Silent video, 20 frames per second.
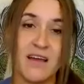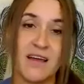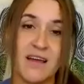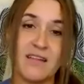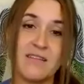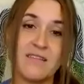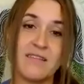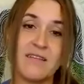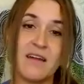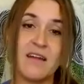
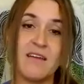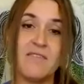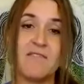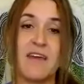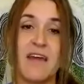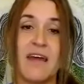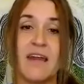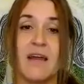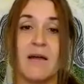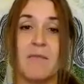instead of
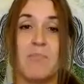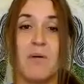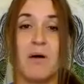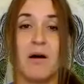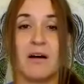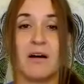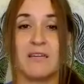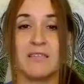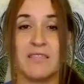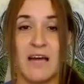getting
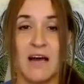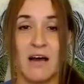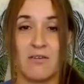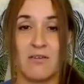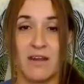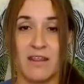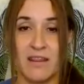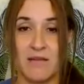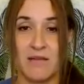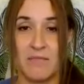bogged
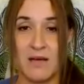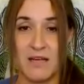down in the